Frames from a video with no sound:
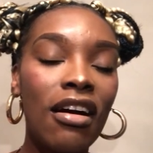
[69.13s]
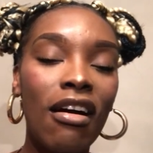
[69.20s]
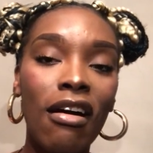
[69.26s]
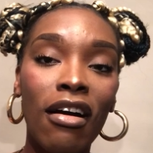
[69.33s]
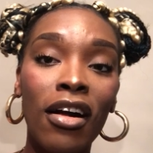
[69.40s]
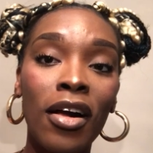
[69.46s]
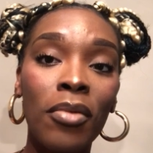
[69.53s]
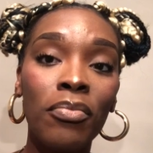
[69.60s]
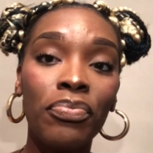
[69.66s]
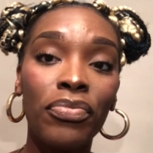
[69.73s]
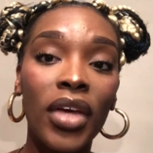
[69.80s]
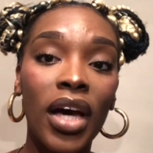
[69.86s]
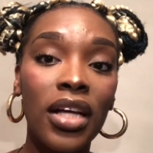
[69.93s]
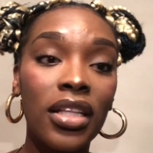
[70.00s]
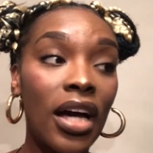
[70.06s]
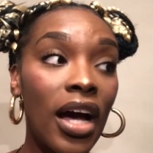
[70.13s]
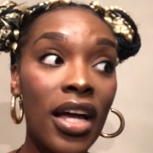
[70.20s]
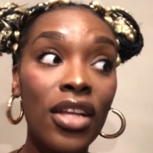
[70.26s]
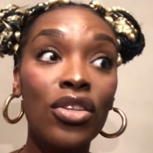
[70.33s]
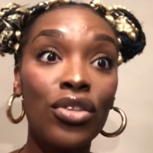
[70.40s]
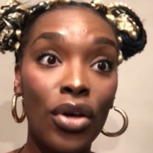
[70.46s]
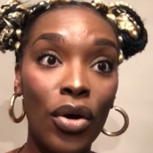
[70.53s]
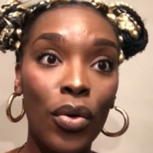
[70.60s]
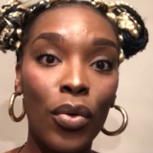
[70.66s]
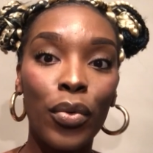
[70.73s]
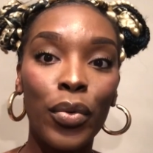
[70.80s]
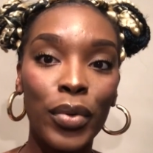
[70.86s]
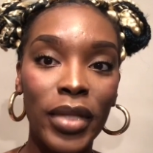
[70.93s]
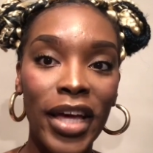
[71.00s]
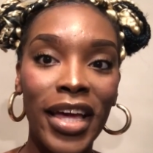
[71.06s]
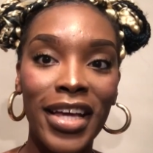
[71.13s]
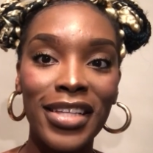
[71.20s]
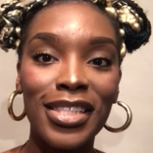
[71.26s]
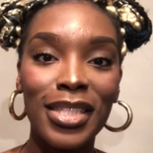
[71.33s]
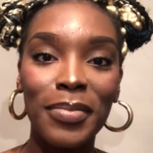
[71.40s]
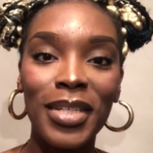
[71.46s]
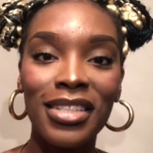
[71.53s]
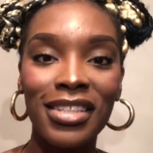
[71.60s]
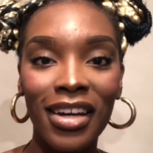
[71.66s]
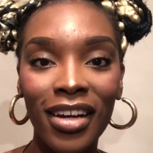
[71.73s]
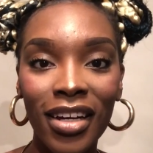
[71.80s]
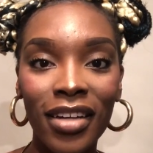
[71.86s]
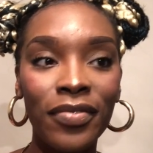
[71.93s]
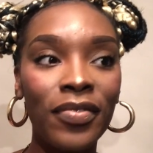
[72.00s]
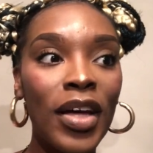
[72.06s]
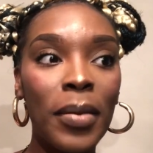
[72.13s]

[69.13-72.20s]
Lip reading: I know that has to be tough